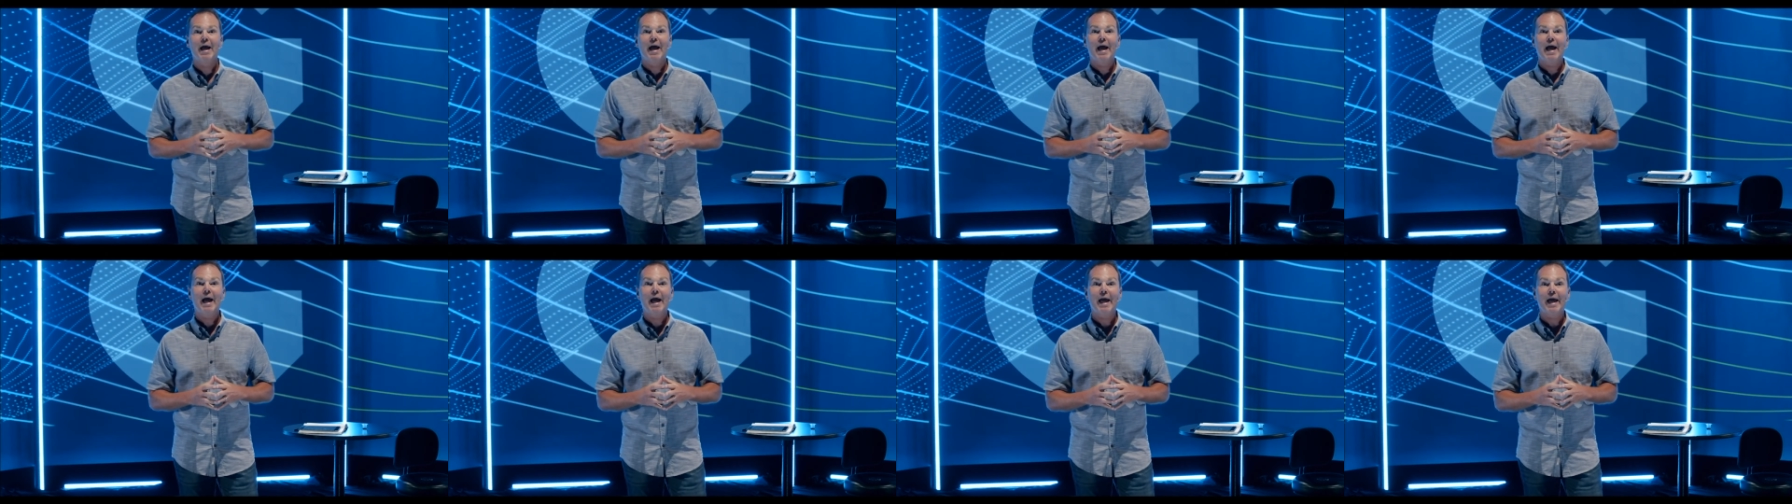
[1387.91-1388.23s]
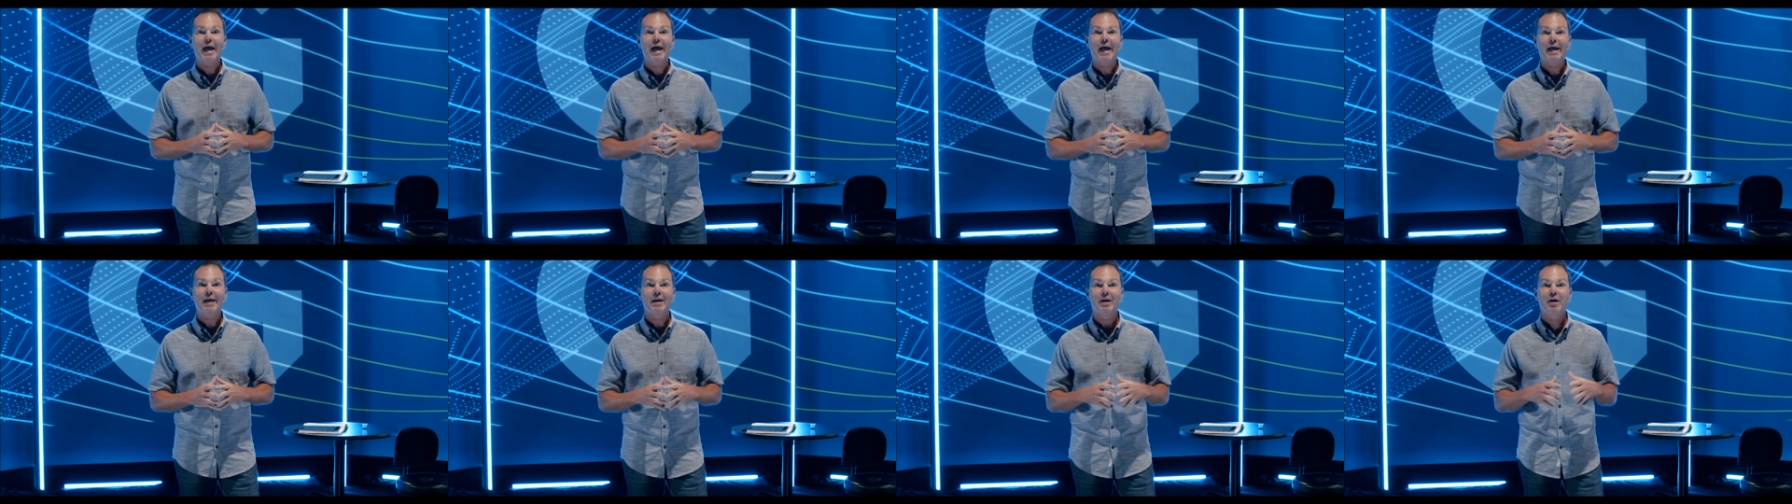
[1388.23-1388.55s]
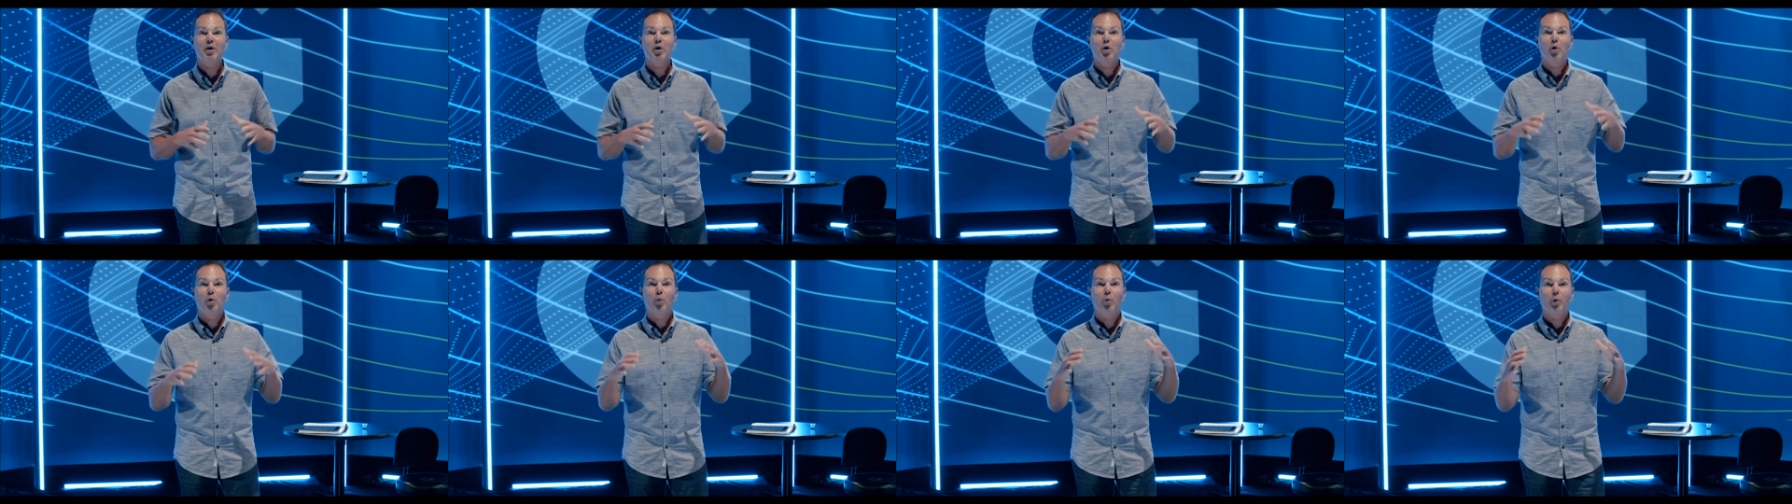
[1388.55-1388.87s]
and
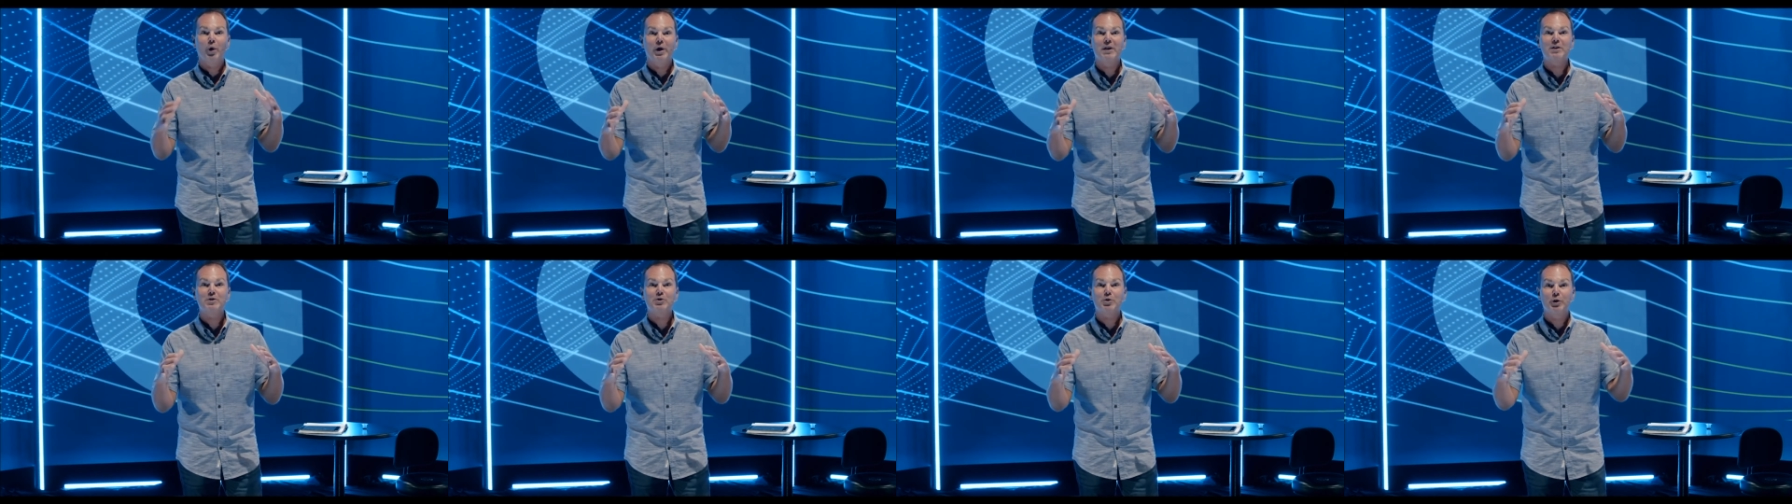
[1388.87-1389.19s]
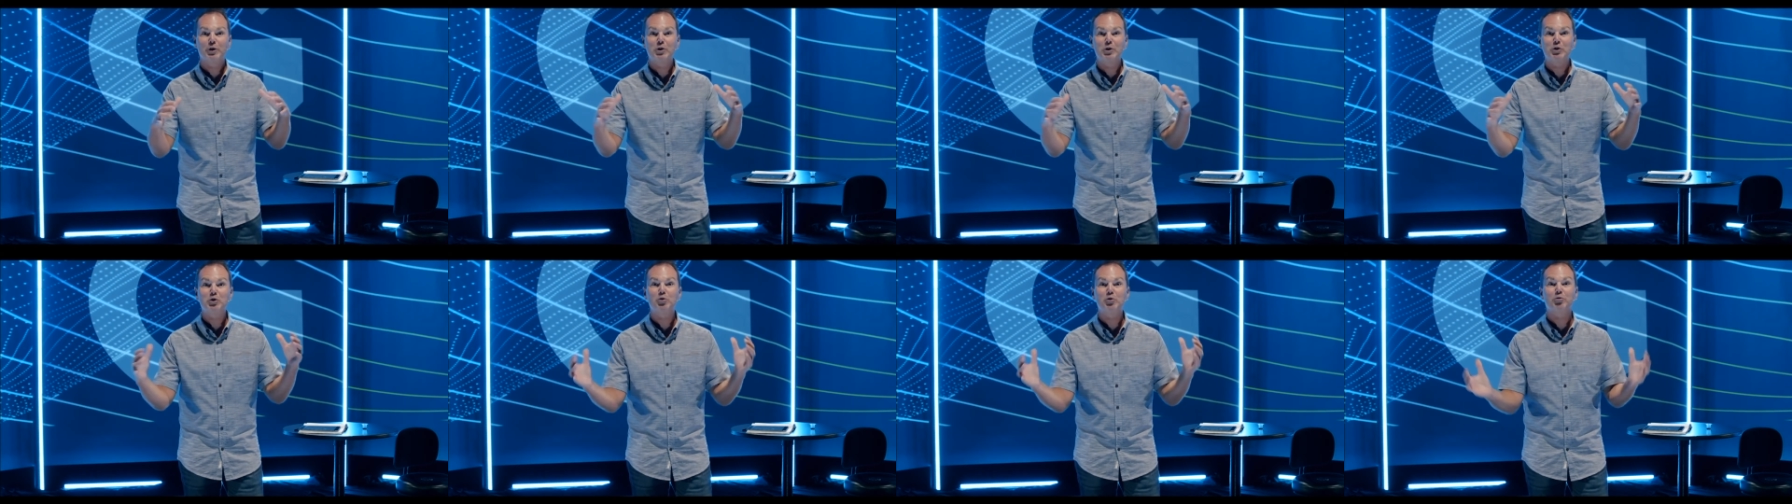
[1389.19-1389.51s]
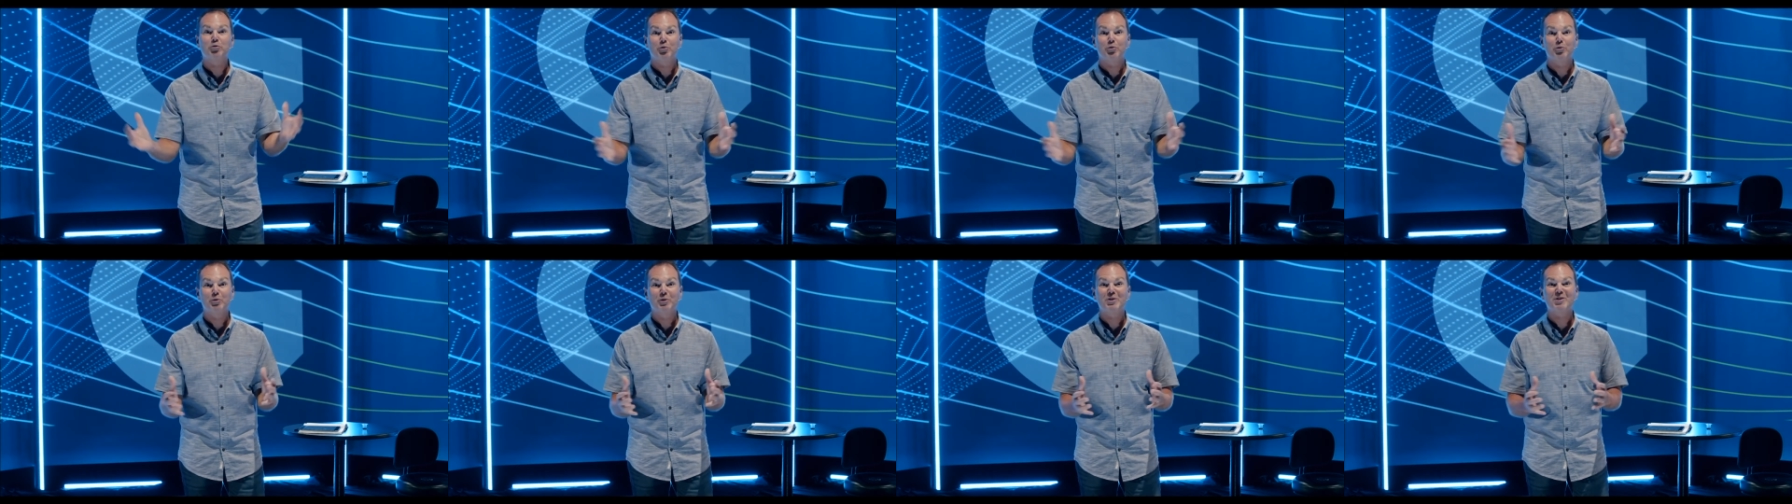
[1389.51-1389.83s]
what he's going to do
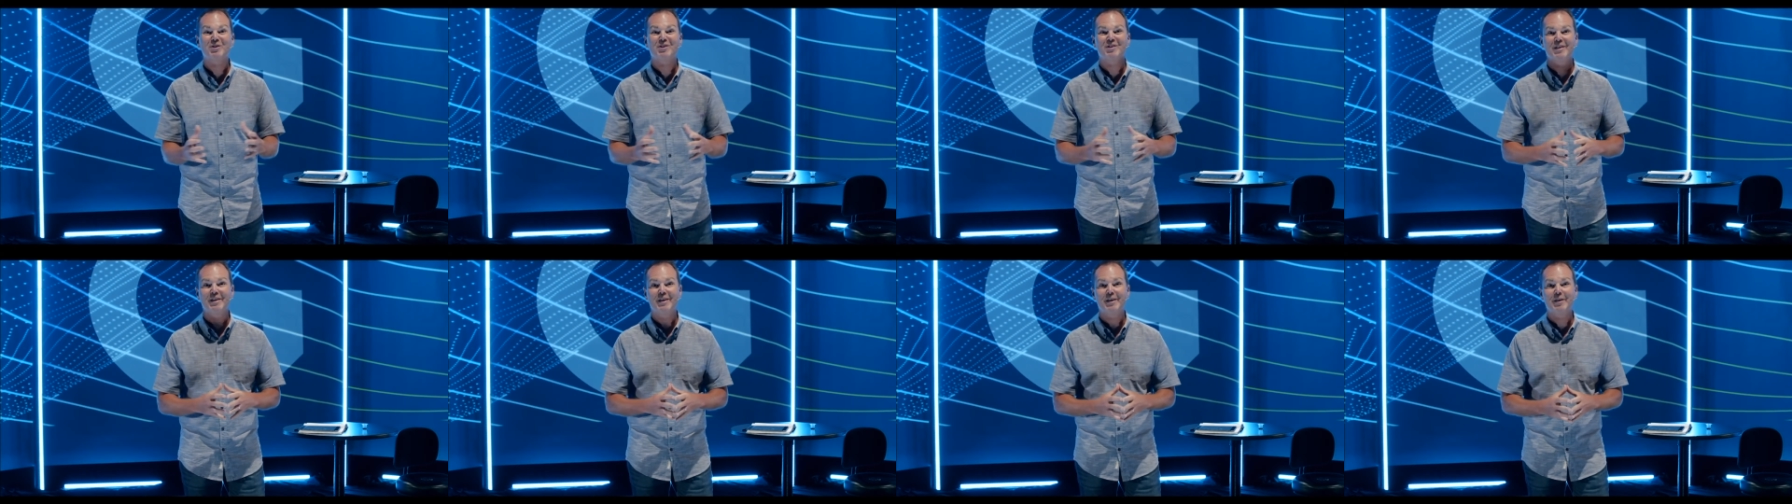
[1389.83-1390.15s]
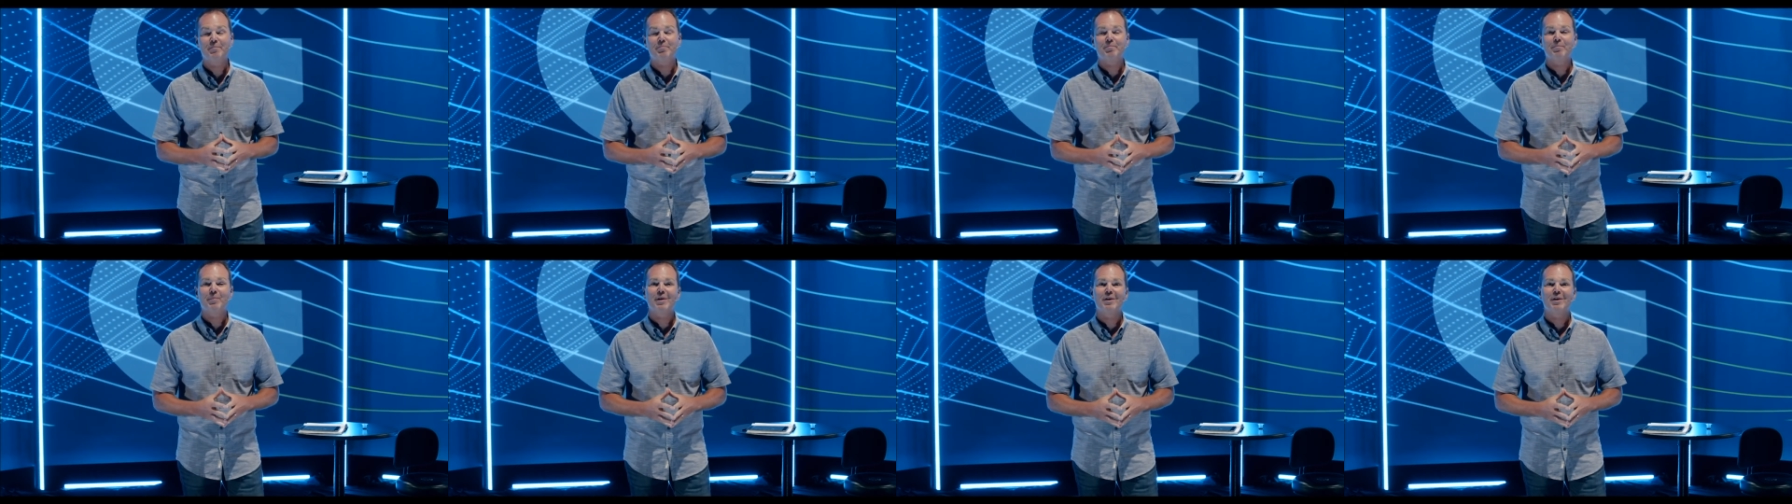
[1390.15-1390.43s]
through this team.